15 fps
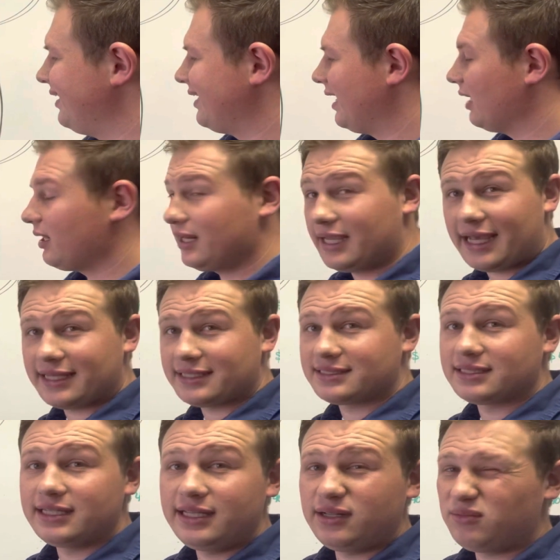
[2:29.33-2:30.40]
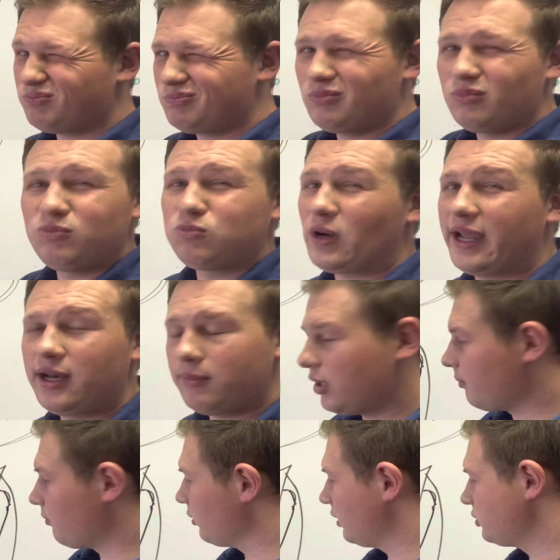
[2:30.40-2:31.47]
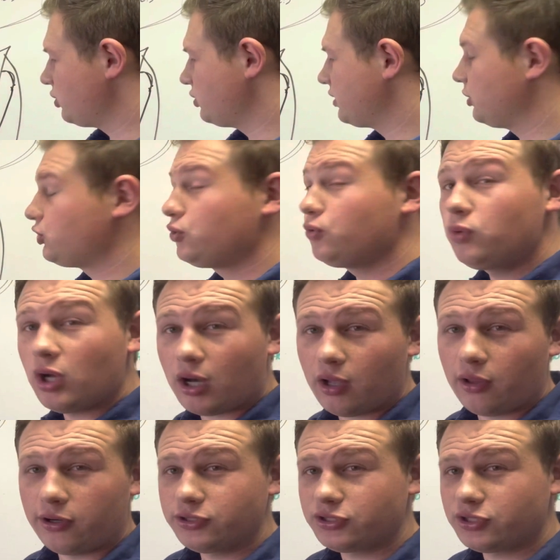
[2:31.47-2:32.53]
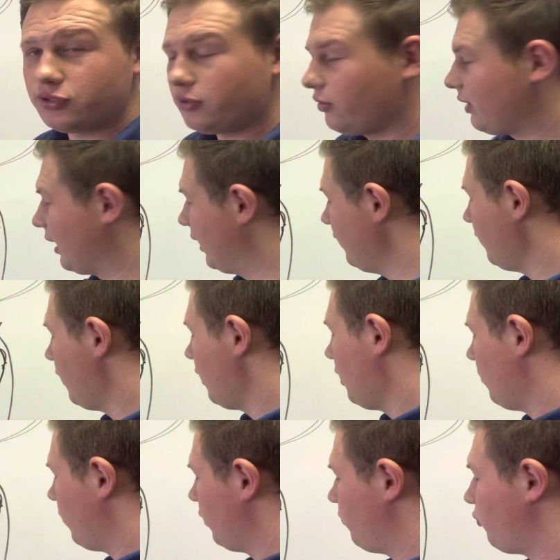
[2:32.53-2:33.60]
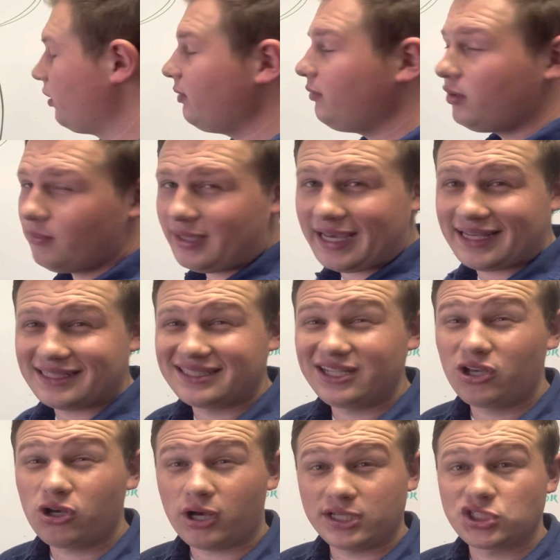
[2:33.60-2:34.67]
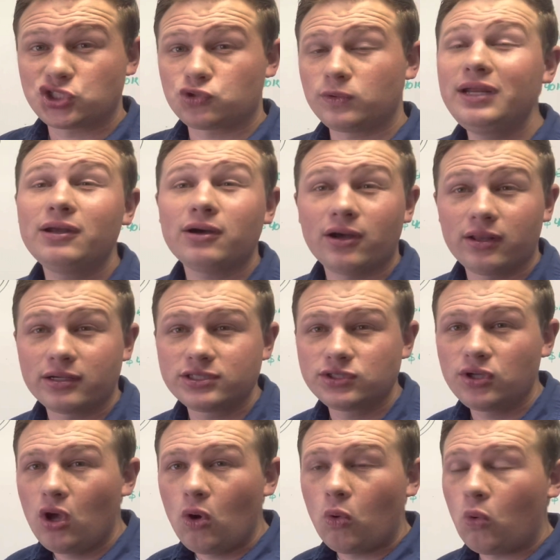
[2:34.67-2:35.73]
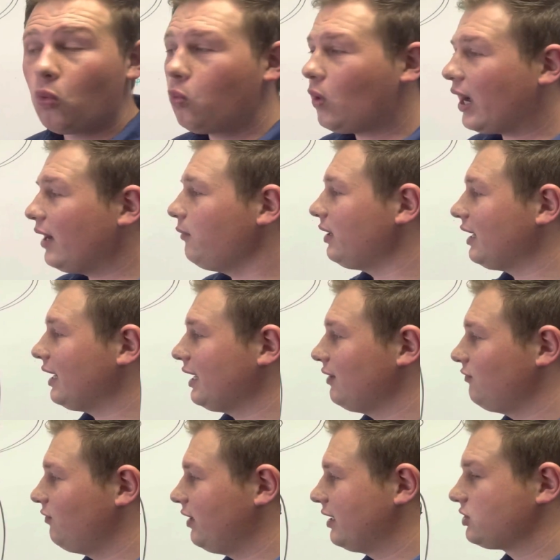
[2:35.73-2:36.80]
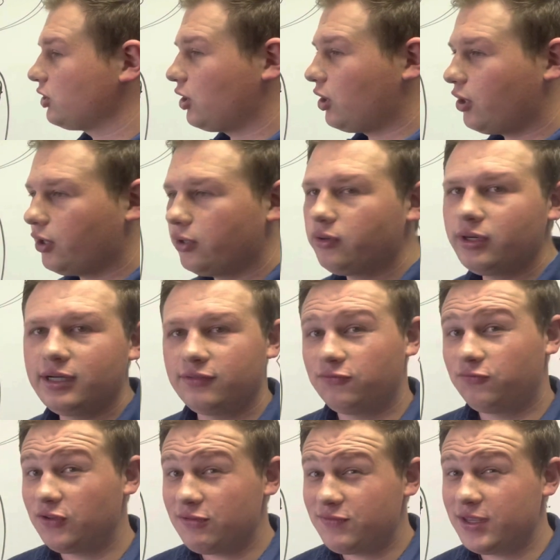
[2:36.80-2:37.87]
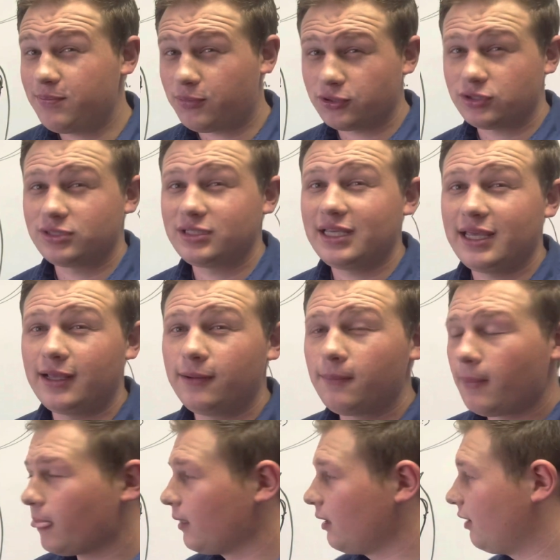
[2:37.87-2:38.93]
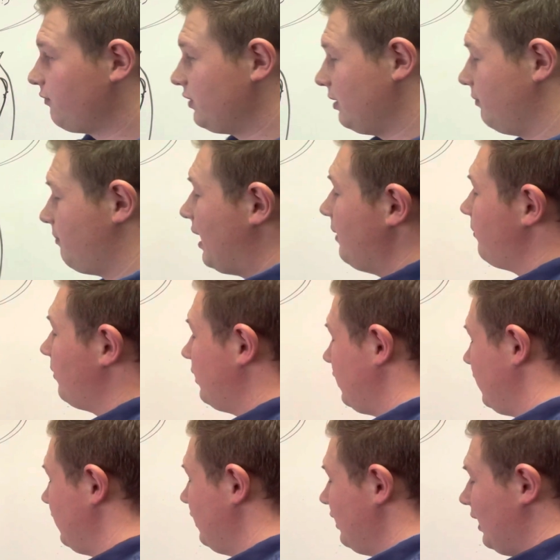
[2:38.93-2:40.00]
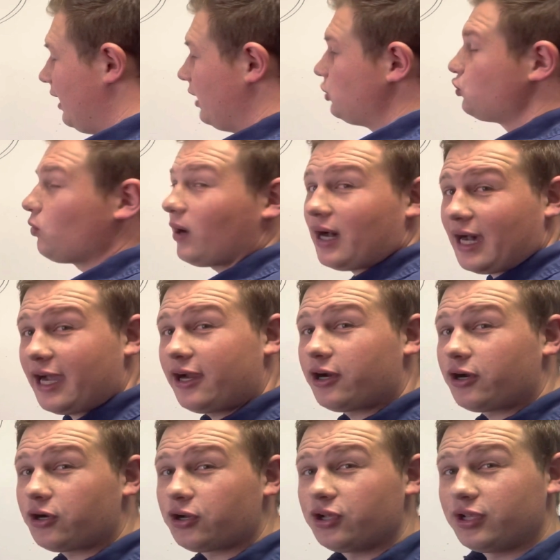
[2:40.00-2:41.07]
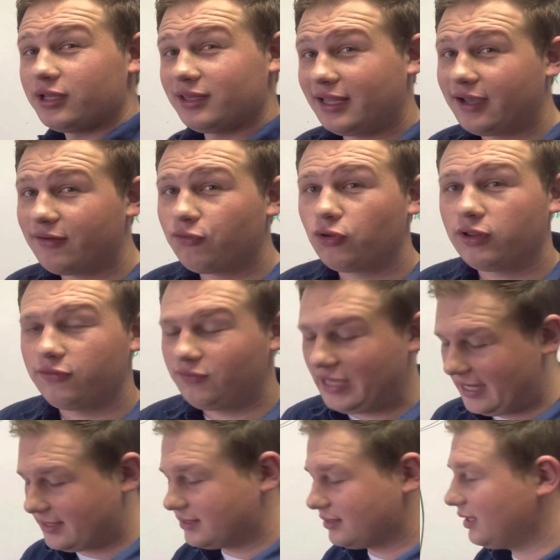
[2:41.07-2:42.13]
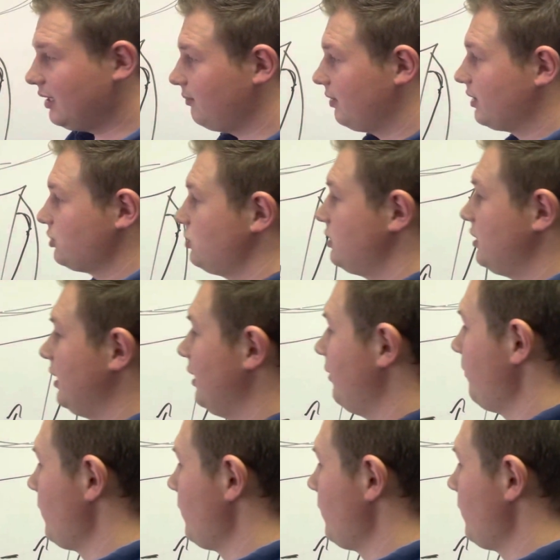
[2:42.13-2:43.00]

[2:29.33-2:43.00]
gallon of gasoline, random number, let's just say $2, okay? But premium gasoline costs $3, well, why would I invest 150% of my money into a higher level of gasoline? Because you see,